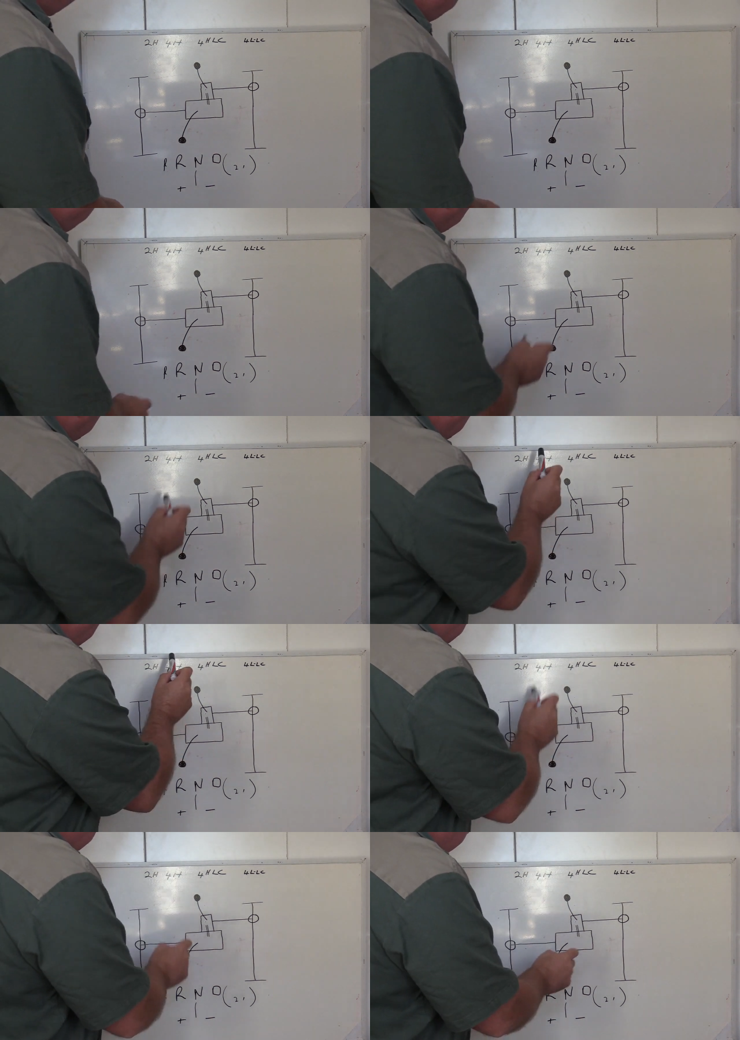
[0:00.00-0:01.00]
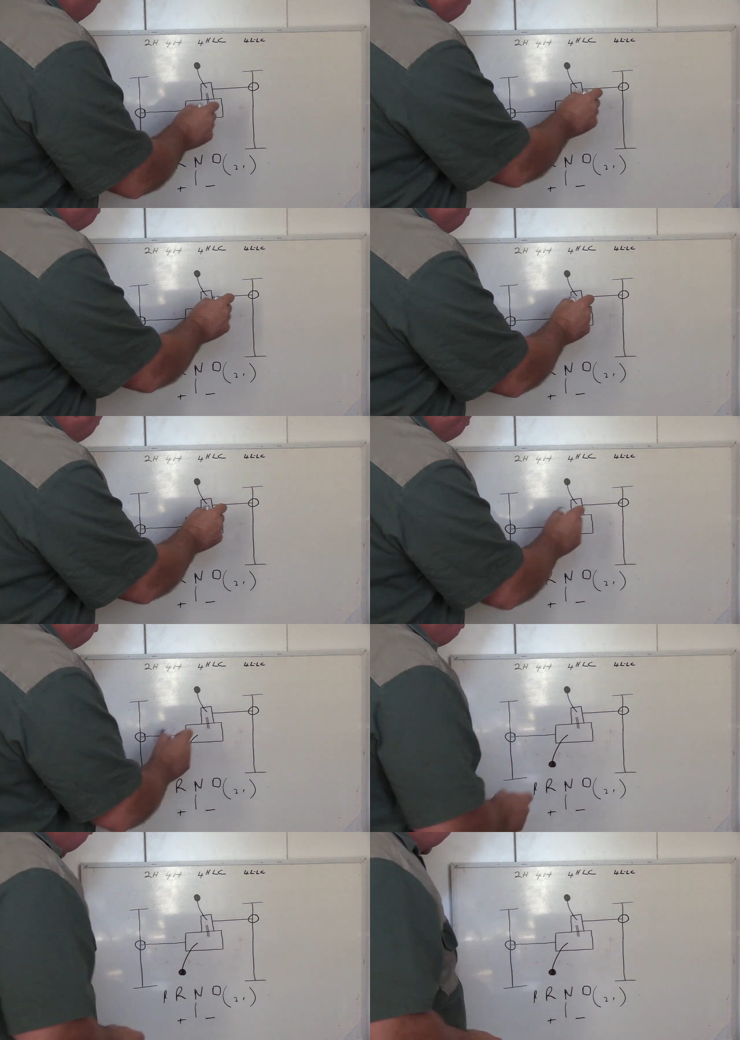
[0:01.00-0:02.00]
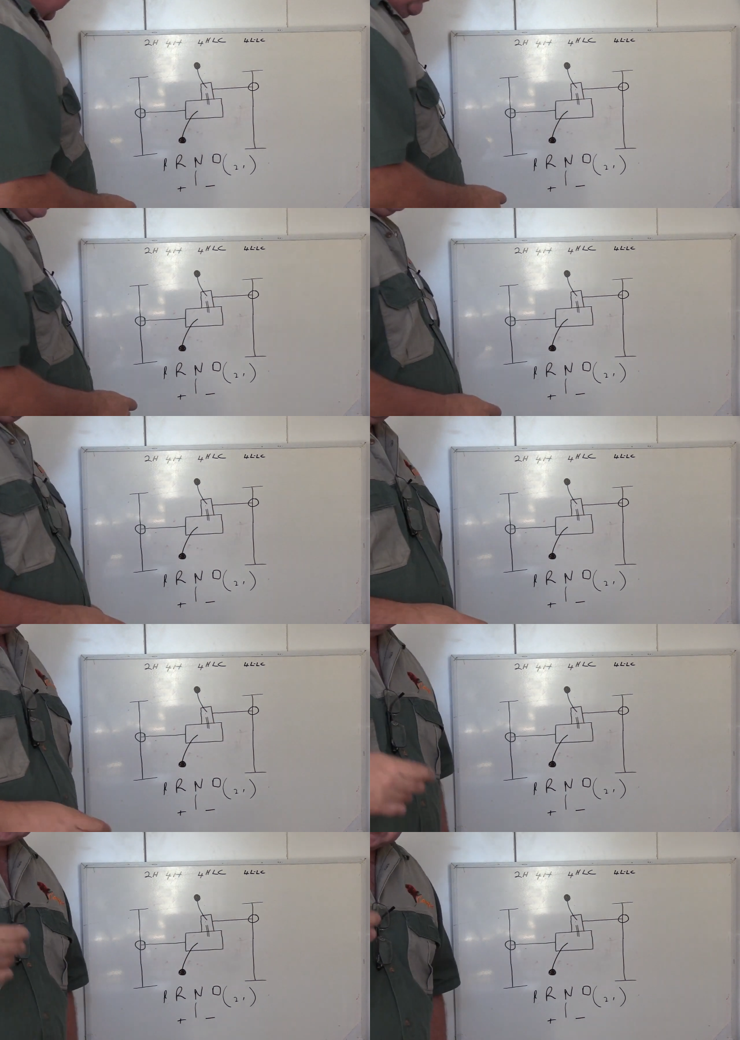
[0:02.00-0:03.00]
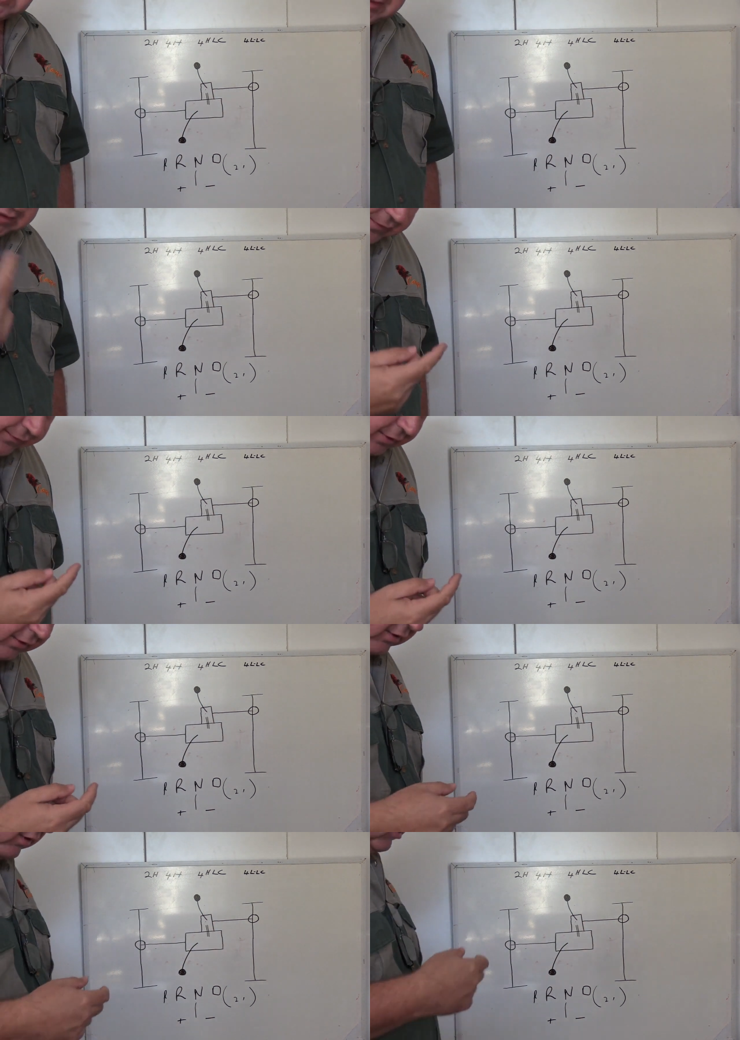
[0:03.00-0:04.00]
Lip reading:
(no speaker visible)